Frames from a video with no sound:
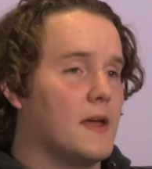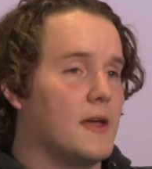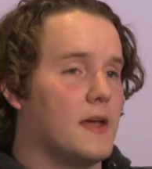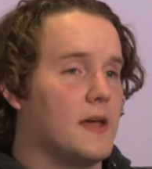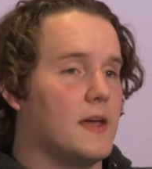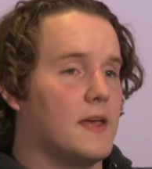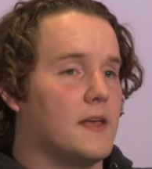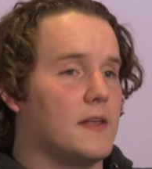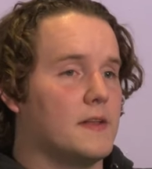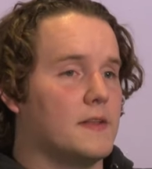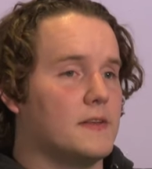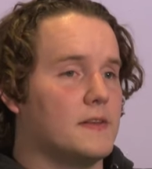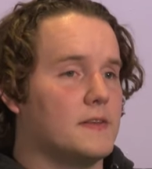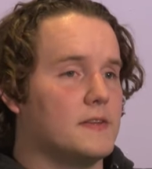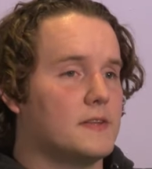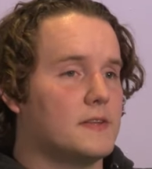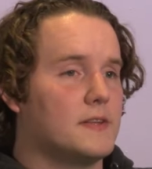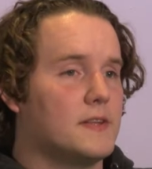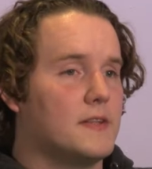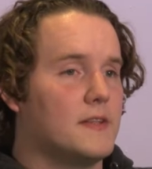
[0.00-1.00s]

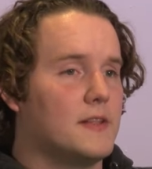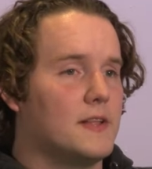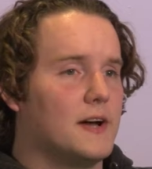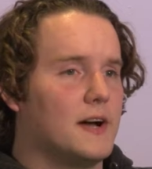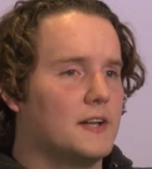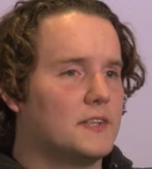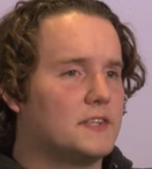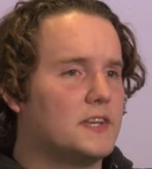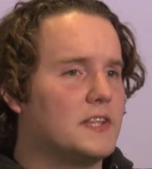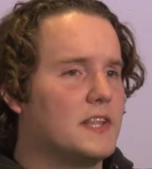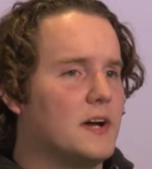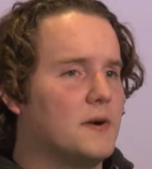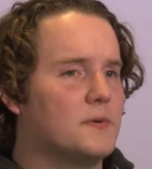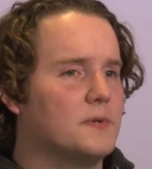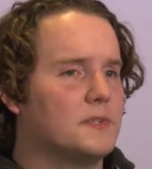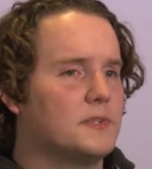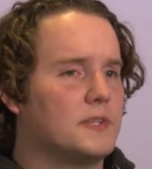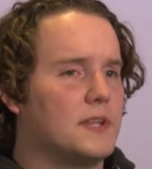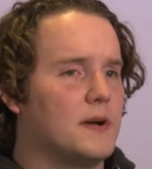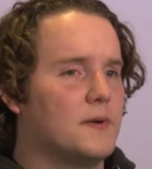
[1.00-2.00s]
and I'd say that
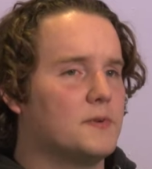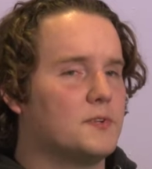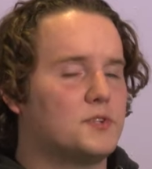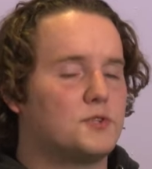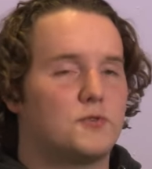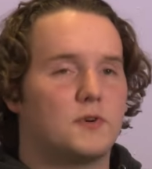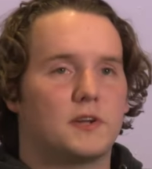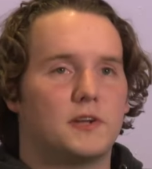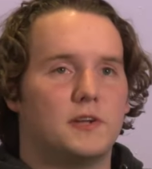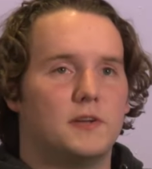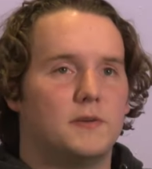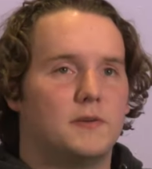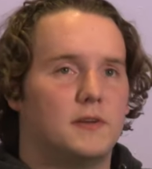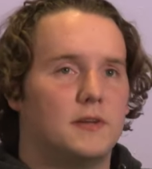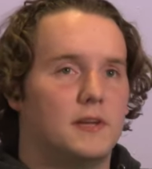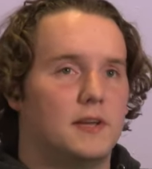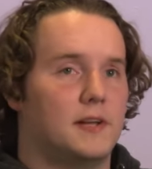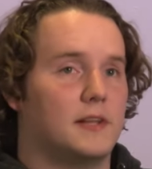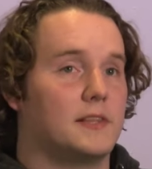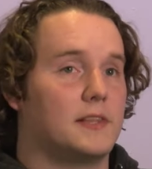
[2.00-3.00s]
was tricky
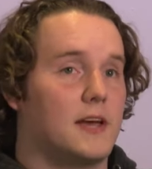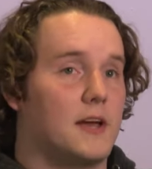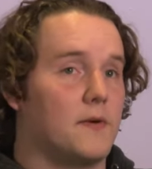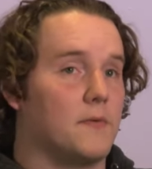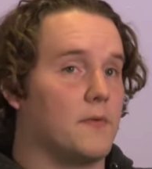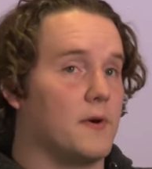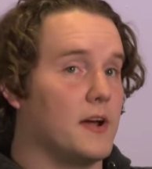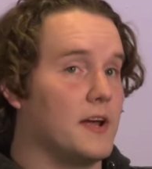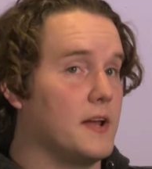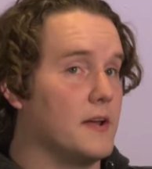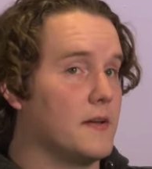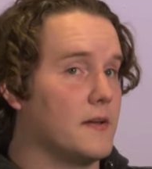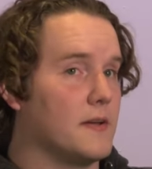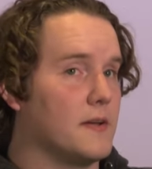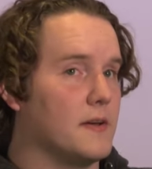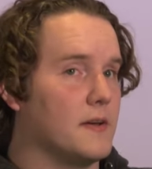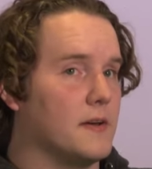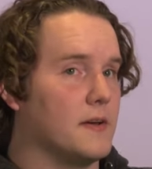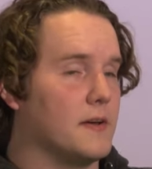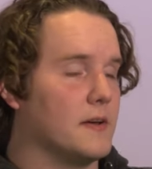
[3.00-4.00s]
getting that right,
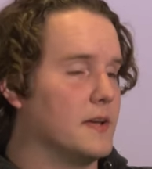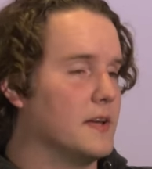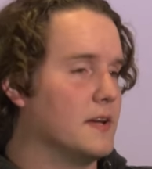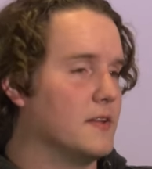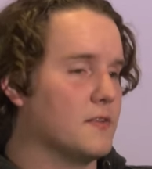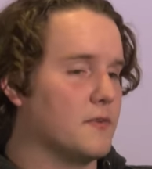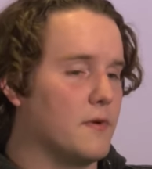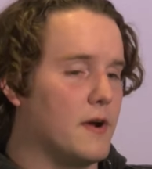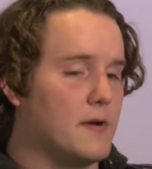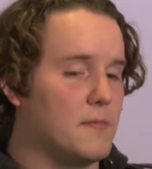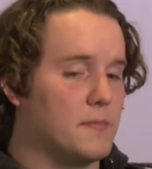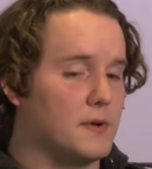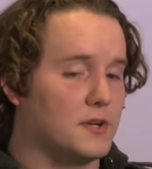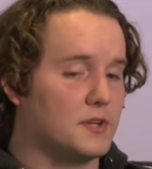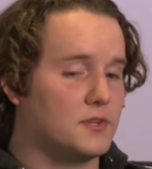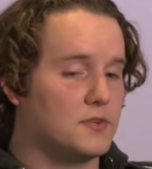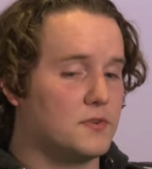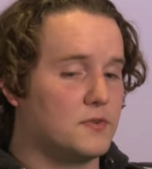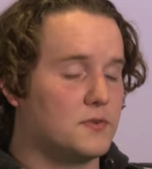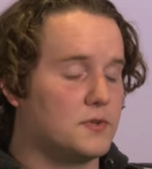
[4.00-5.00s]
getting the right
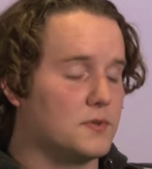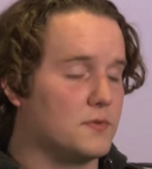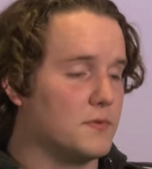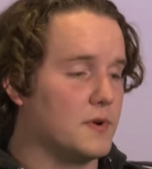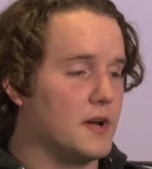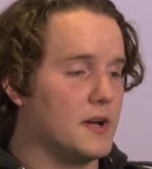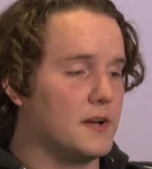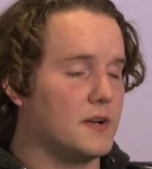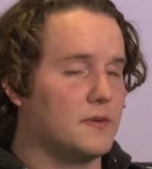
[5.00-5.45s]
mixtures right.